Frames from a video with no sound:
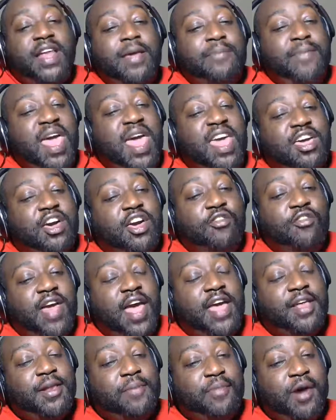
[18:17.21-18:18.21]
made
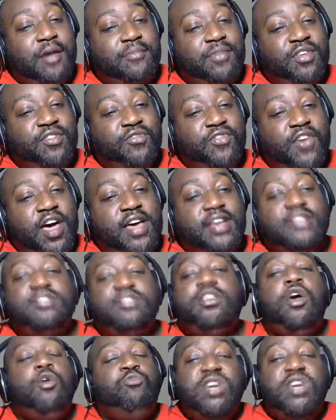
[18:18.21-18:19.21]
cocaine apartments for us.
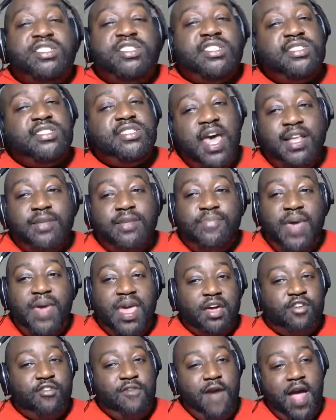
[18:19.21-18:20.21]
We just had to make
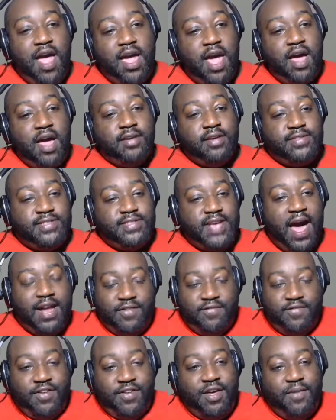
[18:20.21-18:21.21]
a crack house out
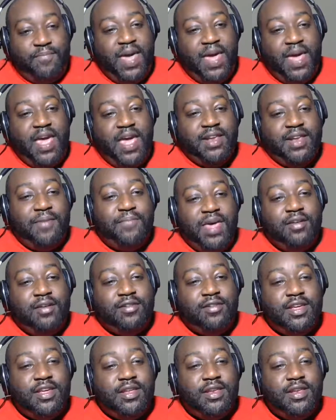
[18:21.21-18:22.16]
of an abandoned building.